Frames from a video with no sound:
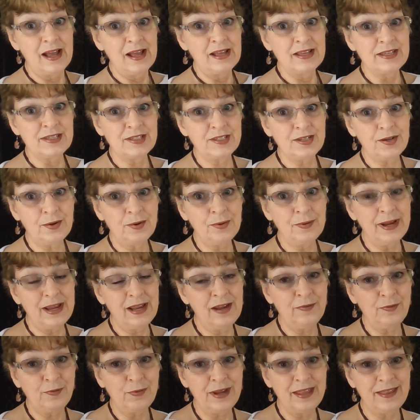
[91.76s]
So
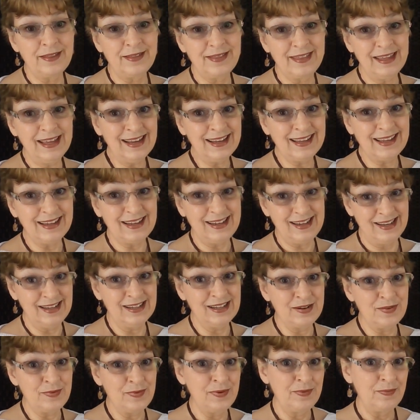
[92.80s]
if we think
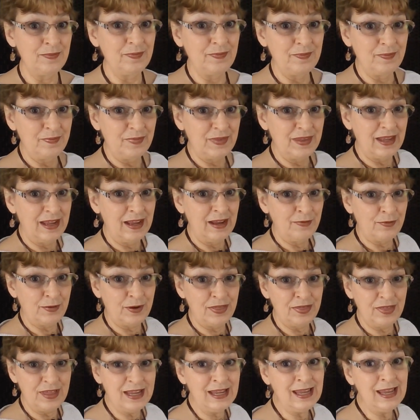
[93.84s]
in, if we're
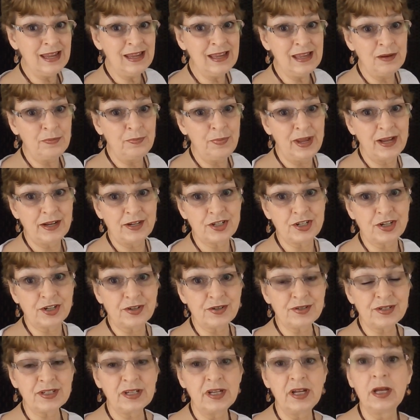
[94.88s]
thinking in
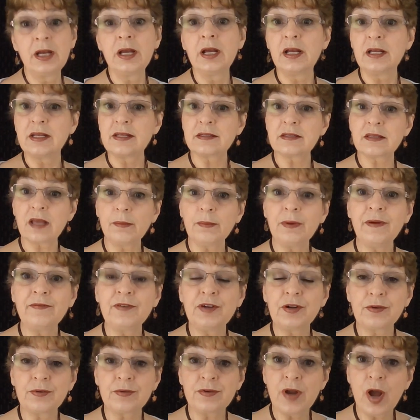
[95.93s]
pictures, some of
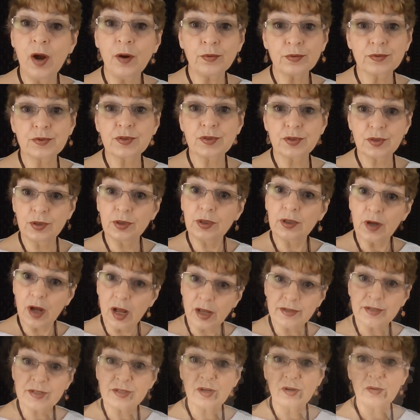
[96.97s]
your notes could
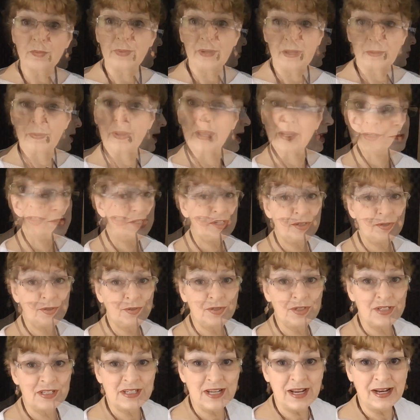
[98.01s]
also be Perhaps pictures. you're
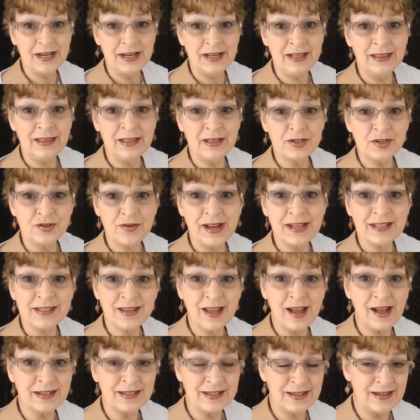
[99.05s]
studying the
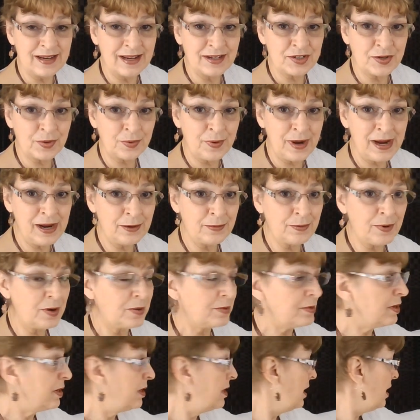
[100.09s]
Transcontinental
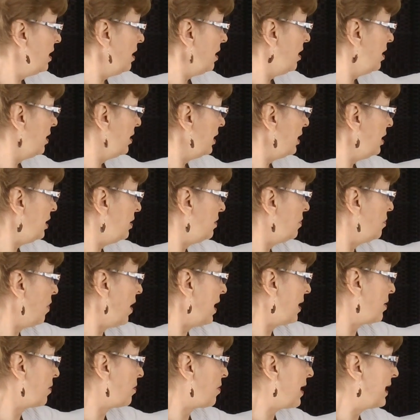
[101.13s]
Railroad. You'd
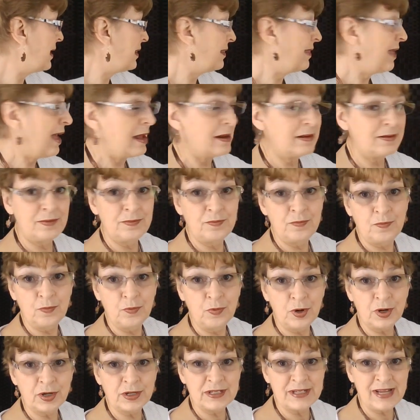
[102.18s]
want to write that
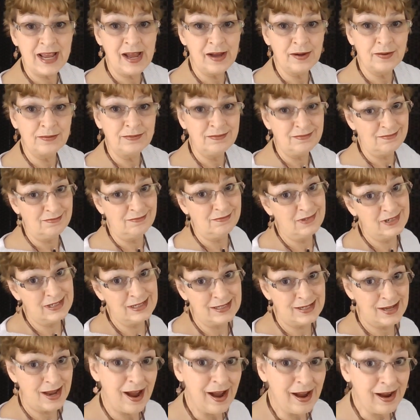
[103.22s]
word down one
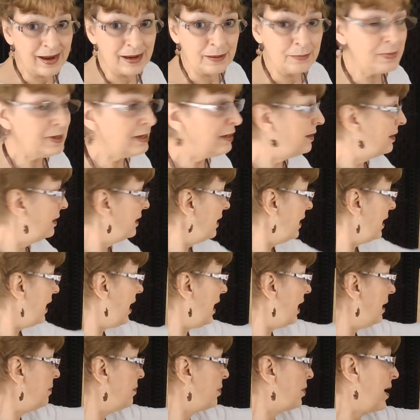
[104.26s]
time
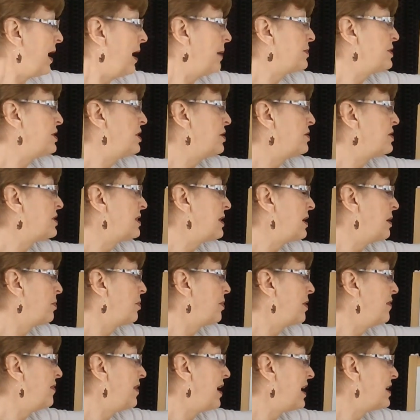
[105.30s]
and perhaps use the
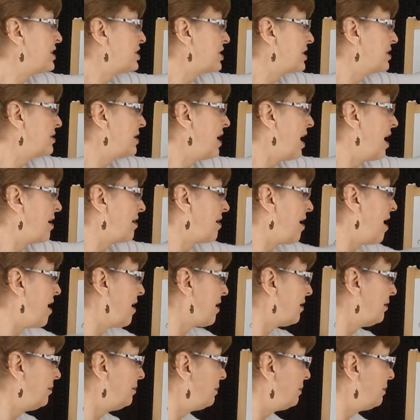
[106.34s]
abbreviation RR.